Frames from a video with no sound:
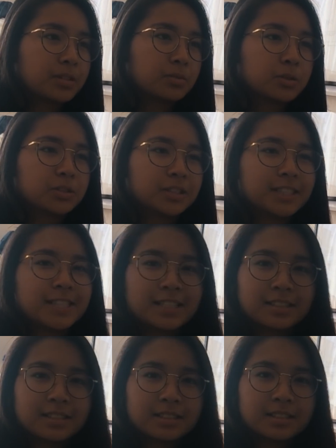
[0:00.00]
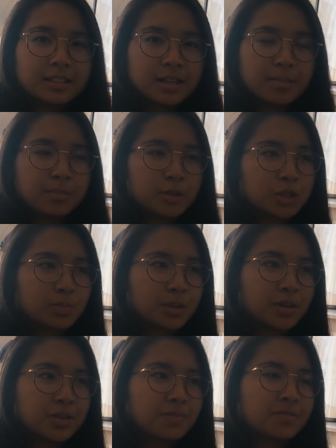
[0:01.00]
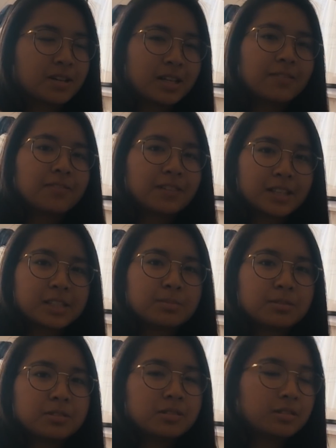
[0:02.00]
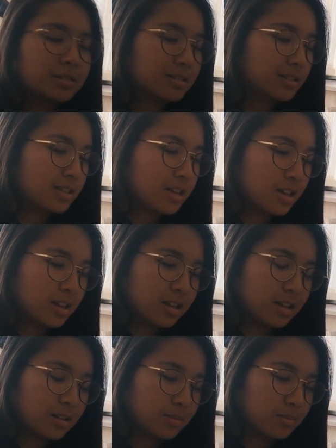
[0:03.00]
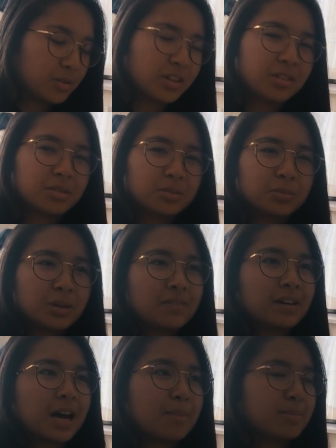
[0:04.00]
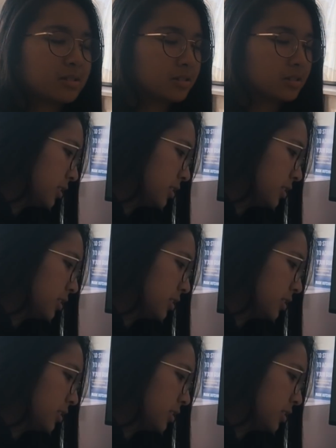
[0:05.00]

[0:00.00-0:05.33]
routine, just because I'm very like flexible with whatever happens.